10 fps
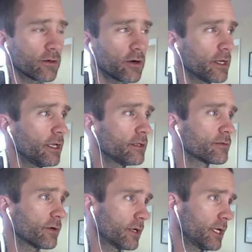our needs
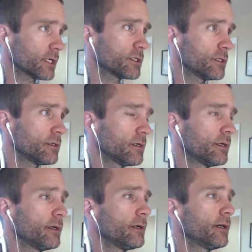for connection
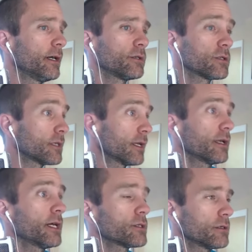just to get
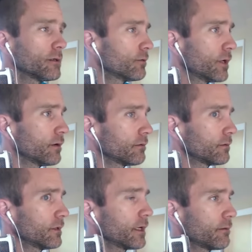connection.
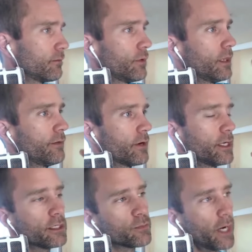We leave our
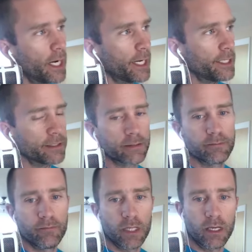needs behind.
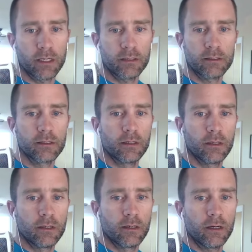And
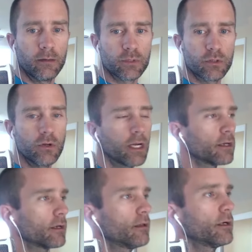so you got to
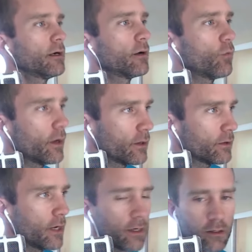get clear on what your
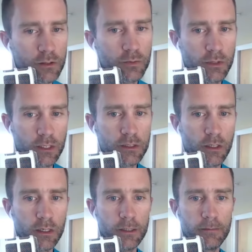non-negotiable needs
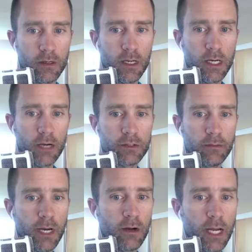are. And now it's
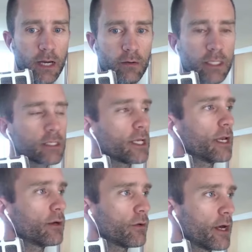about, how do I state
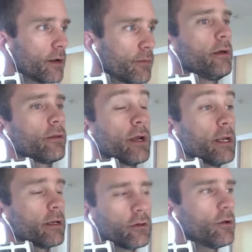it without it being
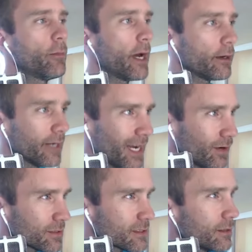threatening? No matter how
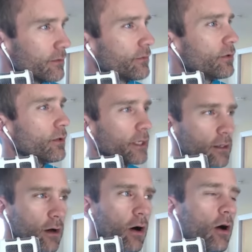skillful and
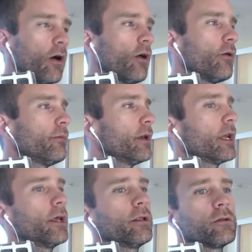calm
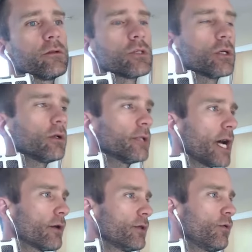and chilled
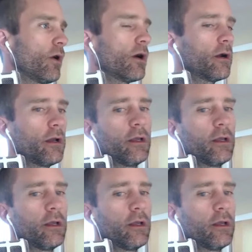out you are,